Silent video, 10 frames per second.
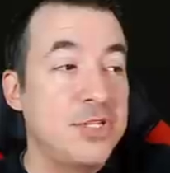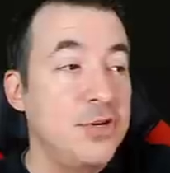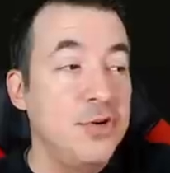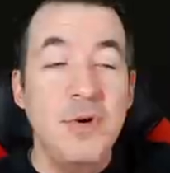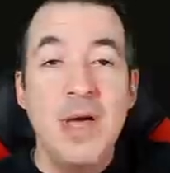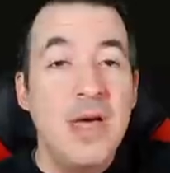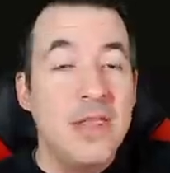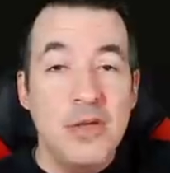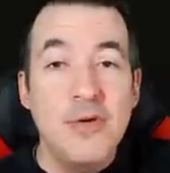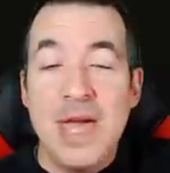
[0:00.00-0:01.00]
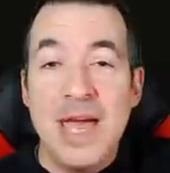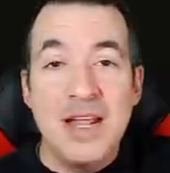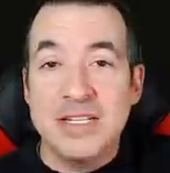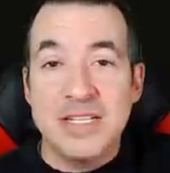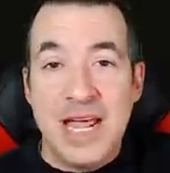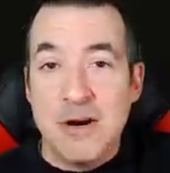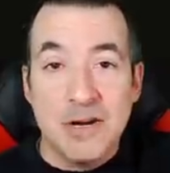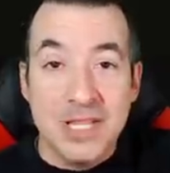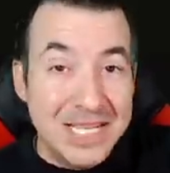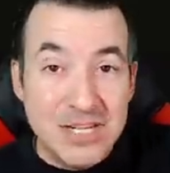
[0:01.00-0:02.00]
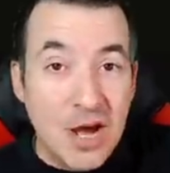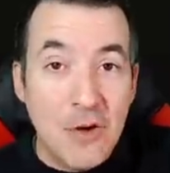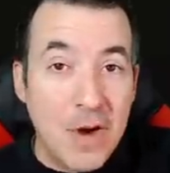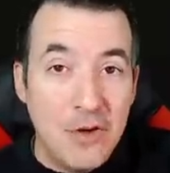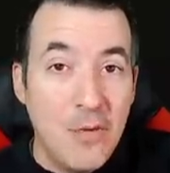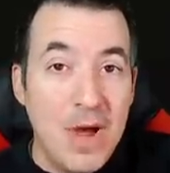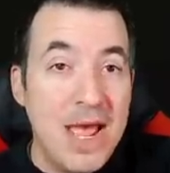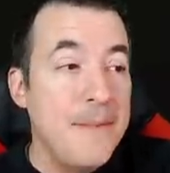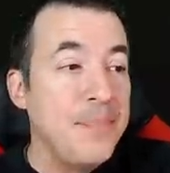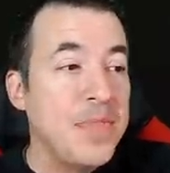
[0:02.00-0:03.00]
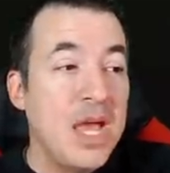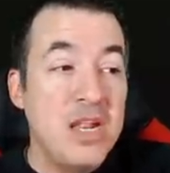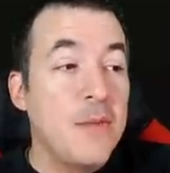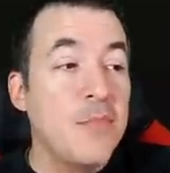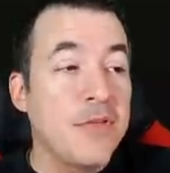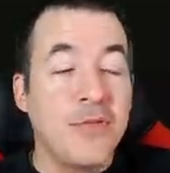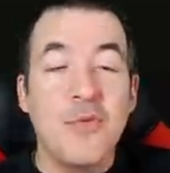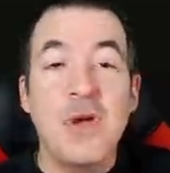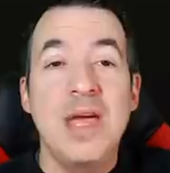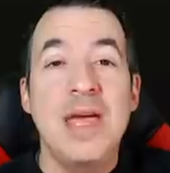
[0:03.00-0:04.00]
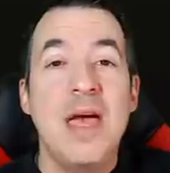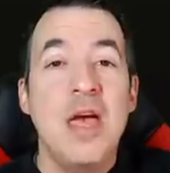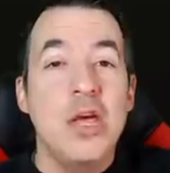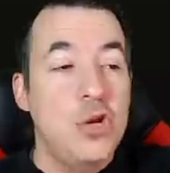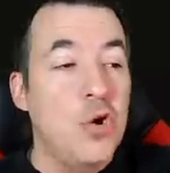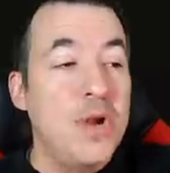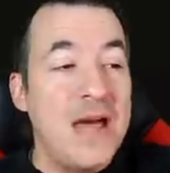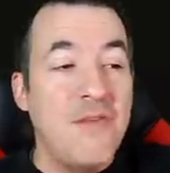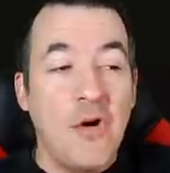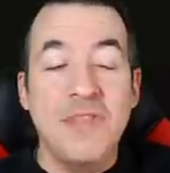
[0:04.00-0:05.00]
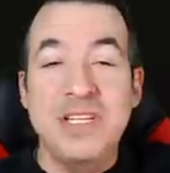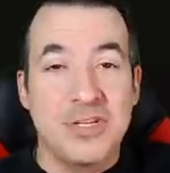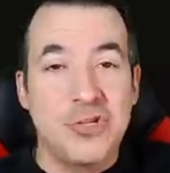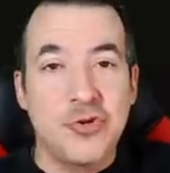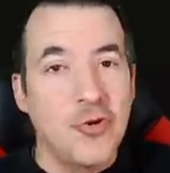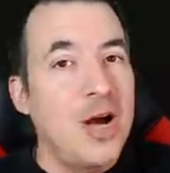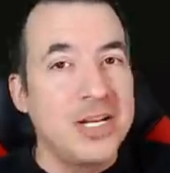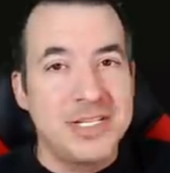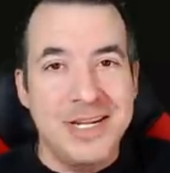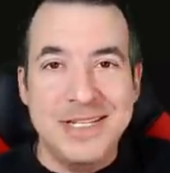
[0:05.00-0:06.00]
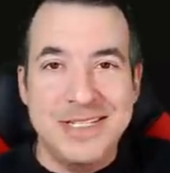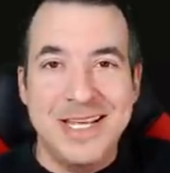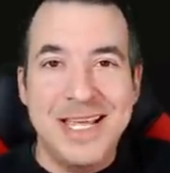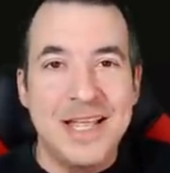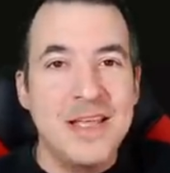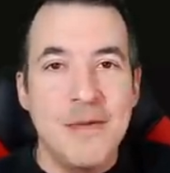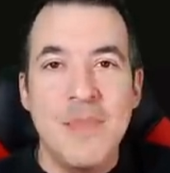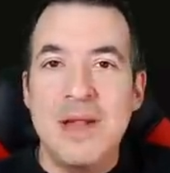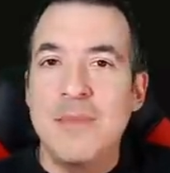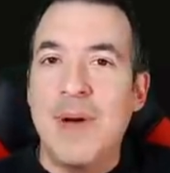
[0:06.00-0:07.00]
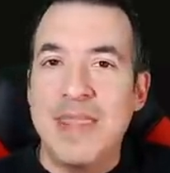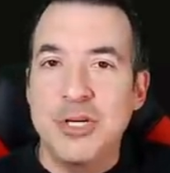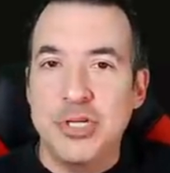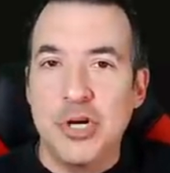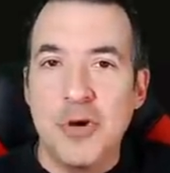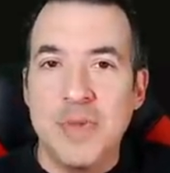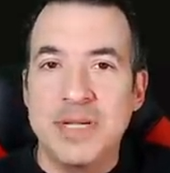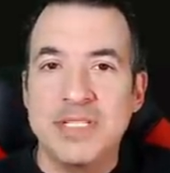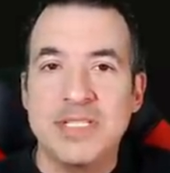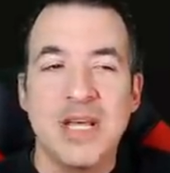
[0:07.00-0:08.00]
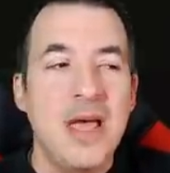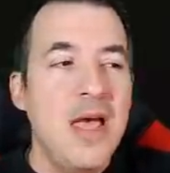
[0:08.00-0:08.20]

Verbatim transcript: two, the UK doesn't enter, at least not right away. And number three, you don't have all these atrocities that get committed by the Germans.